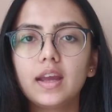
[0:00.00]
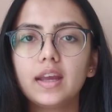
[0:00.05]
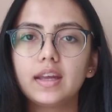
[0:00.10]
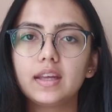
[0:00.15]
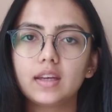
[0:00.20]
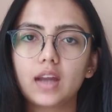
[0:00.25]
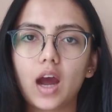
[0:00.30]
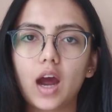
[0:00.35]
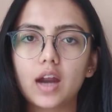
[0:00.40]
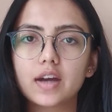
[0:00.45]

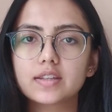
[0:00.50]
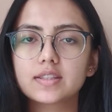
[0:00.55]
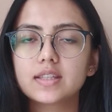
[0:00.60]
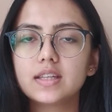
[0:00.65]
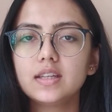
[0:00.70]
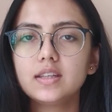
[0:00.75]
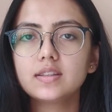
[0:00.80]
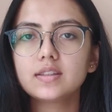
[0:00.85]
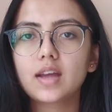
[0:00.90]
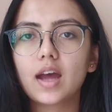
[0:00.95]
In
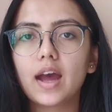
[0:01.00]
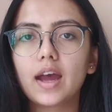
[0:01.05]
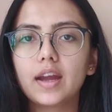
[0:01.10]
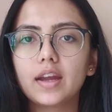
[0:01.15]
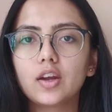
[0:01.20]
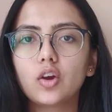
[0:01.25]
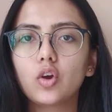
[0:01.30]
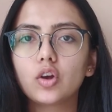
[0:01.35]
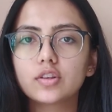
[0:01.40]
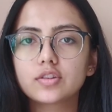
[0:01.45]
RCs,
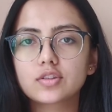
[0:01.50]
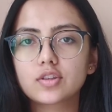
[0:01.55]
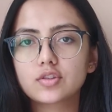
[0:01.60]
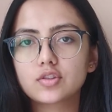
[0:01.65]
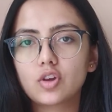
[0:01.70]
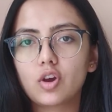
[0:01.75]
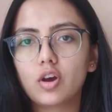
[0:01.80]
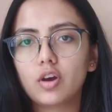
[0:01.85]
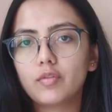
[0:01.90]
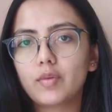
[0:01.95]
I also
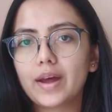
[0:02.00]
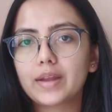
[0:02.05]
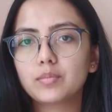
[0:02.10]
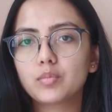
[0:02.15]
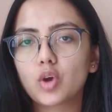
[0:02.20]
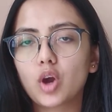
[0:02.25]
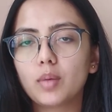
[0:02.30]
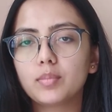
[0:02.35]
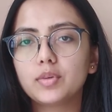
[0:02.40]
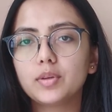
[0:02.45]
saw one
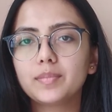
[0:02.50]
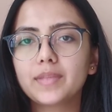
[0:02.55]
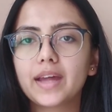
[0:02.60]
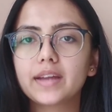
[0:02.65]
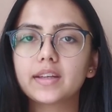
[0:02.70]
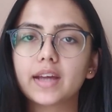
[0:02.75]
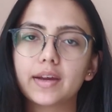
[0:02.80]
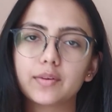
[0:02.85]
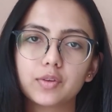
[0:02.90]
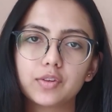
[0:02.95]
problem
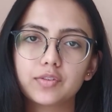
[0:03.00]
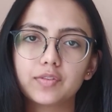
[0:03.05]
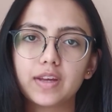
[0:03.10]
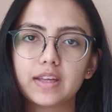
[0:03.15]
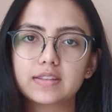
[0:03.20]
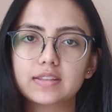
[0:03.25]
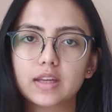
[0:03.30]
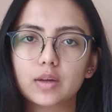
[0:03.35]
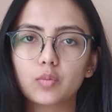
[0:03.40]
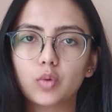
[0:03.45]
that I was
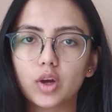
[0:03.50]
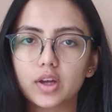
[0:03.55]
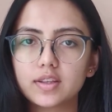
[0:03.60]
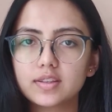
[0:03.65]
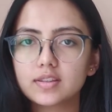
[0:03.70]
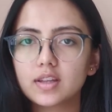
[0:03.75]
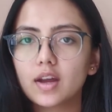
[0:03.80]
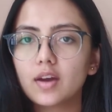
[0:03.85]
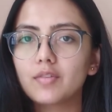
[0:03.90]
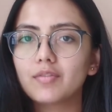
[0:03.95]
facing
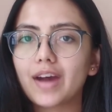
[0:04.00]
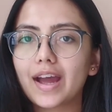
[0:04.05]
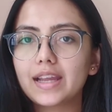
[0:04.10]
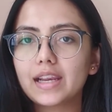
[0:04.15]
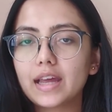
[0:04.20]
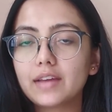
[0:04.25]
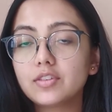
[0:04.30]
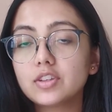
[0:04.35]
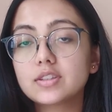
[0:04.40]
was while I